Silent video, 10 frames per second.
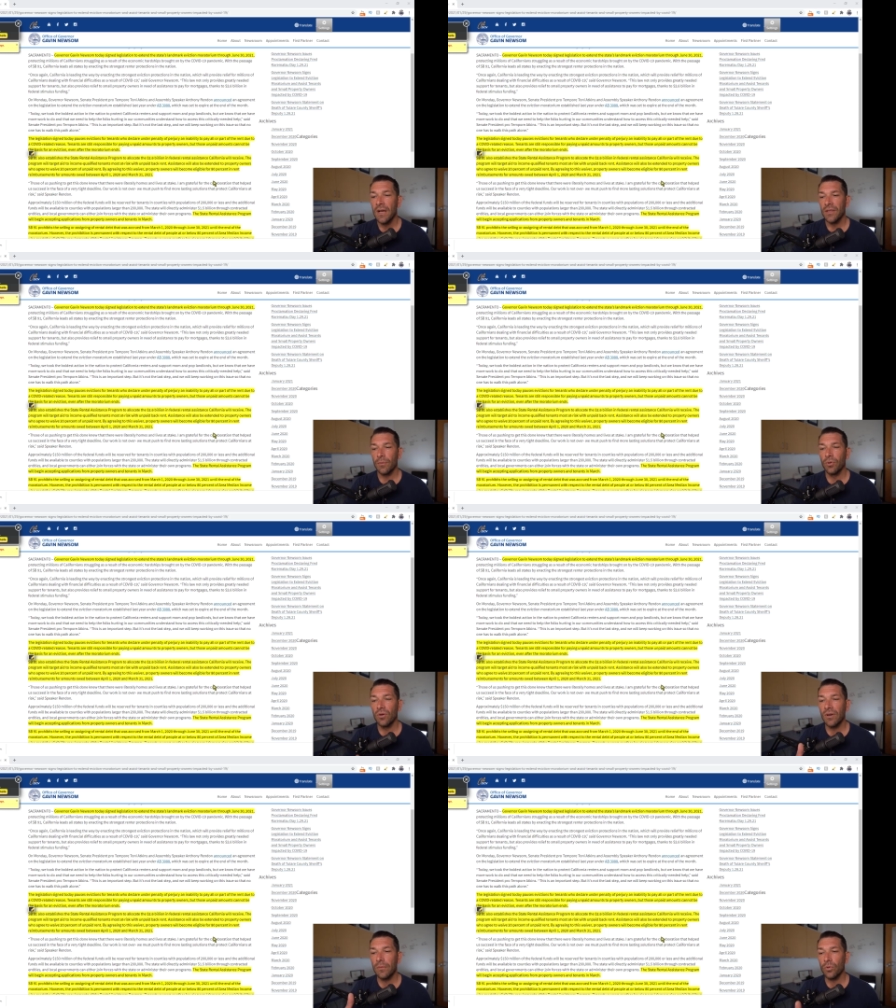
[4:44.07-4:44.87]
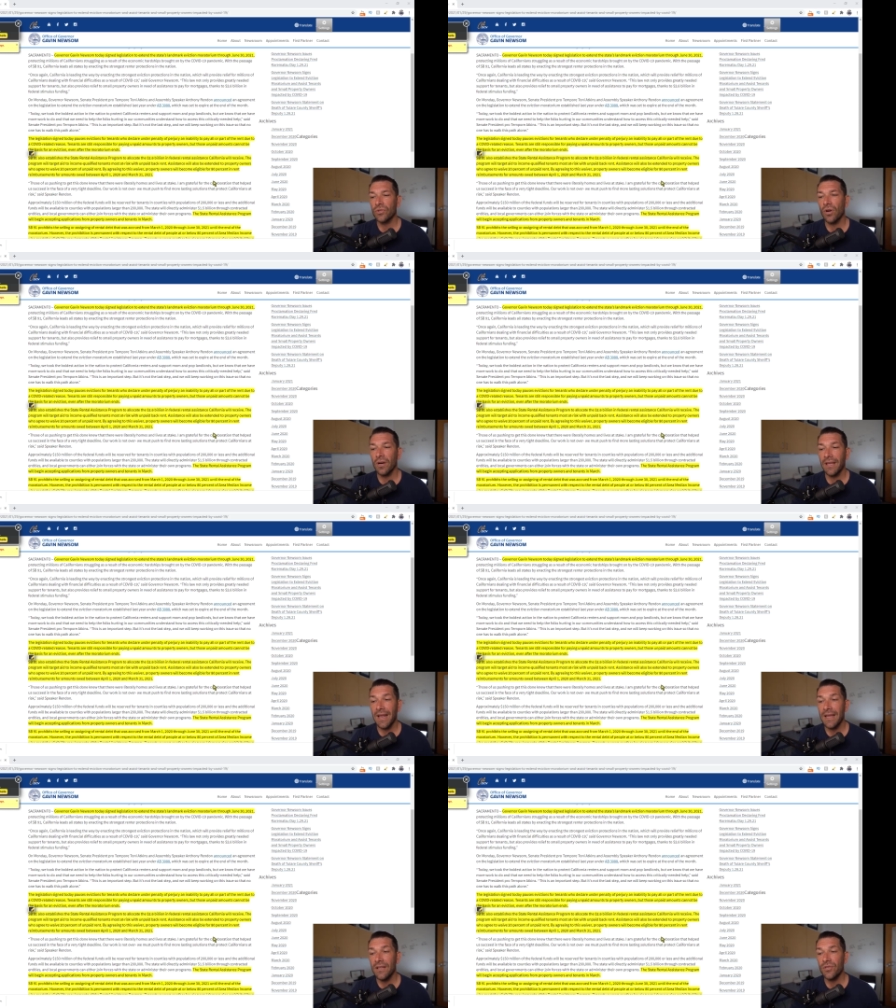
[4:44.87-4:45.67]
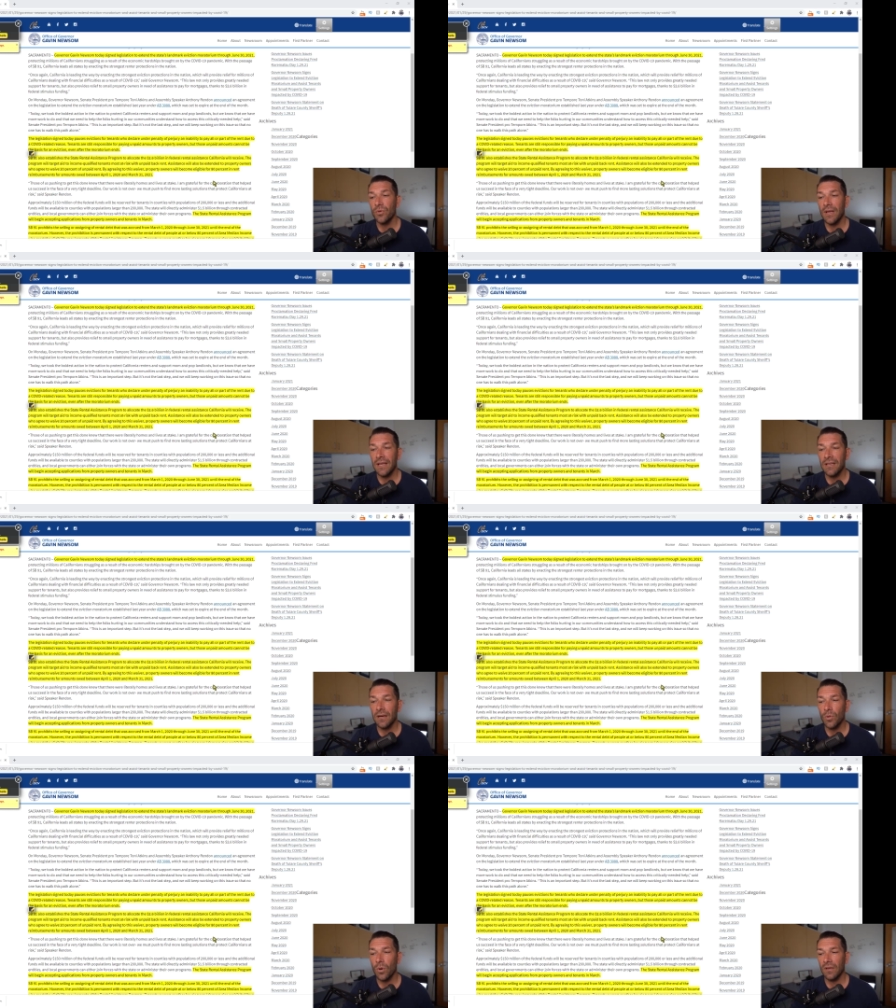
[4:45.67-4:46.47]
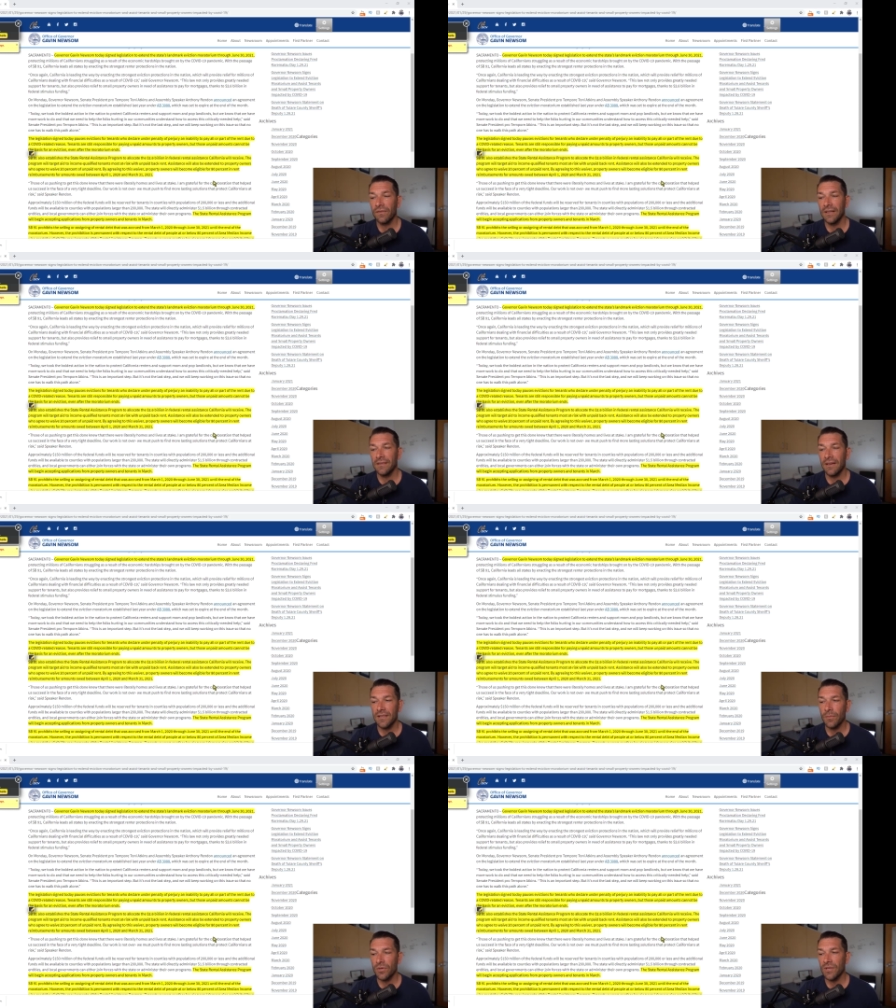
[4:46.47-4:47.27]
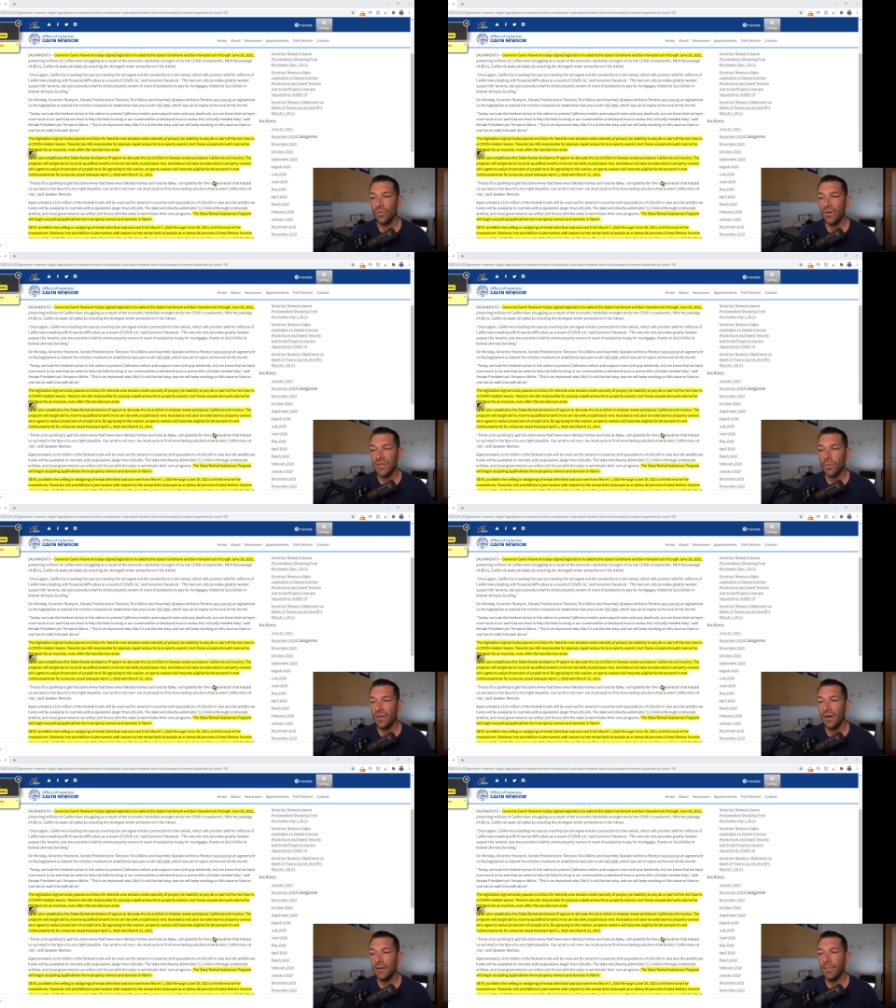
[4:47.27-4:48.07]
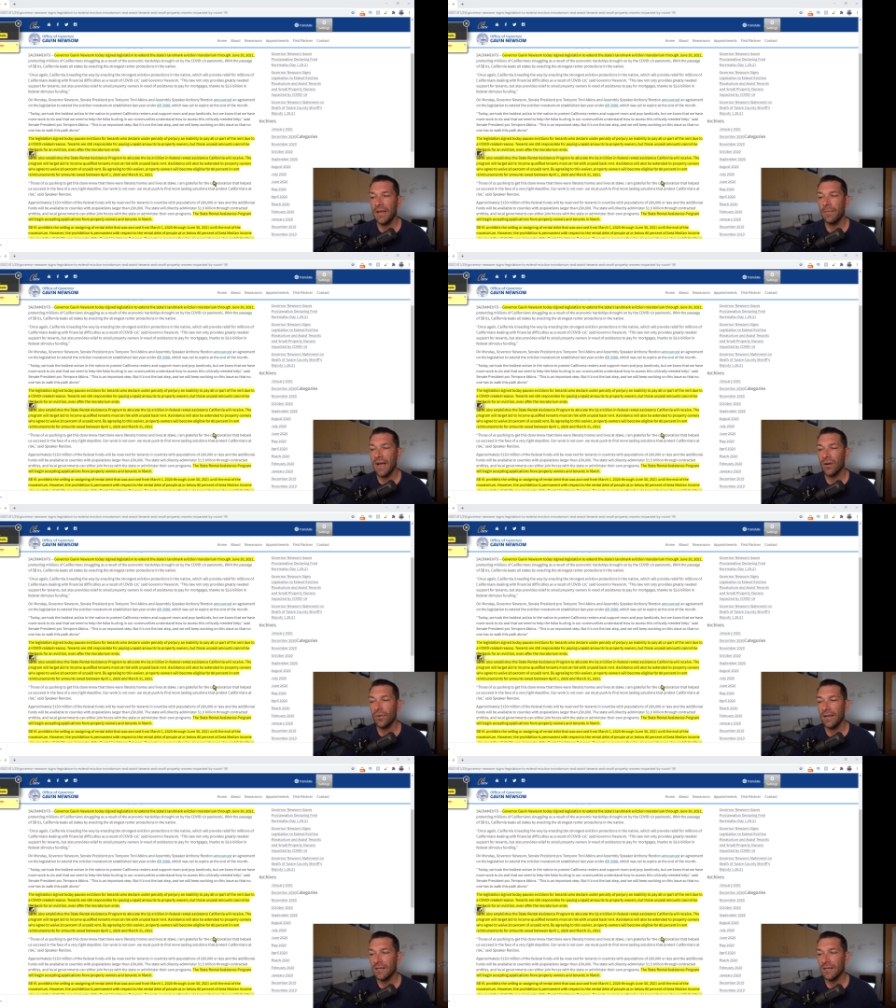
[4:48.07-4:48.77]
The program will target aid to income qualified tenants most at risk with unpaid back rent.